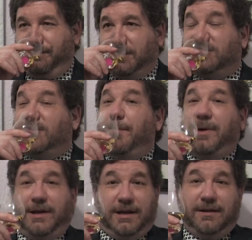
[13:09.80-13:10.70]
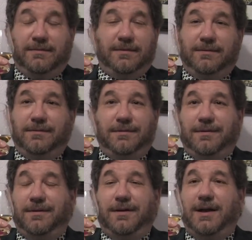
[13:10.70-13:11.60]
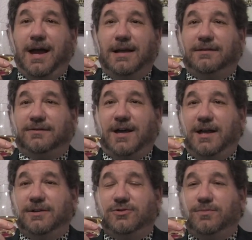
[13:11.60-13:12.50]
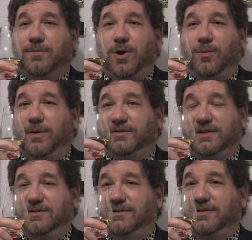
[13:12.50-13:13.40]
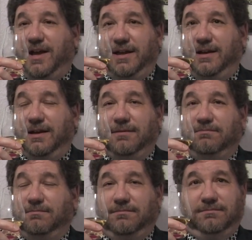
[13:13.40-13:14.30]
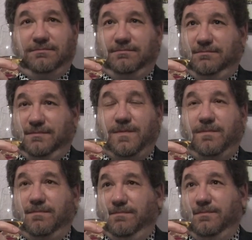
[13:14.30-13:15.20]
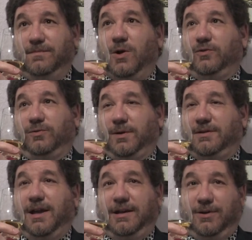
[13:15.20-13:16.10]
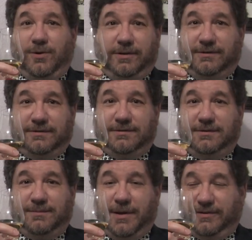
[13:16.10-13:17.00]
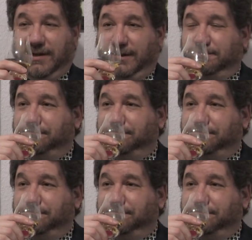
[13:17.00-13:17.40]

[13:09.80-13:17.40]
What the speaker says: somebody at the Scottish Malt Whisky Society knows what tanning oil smells like.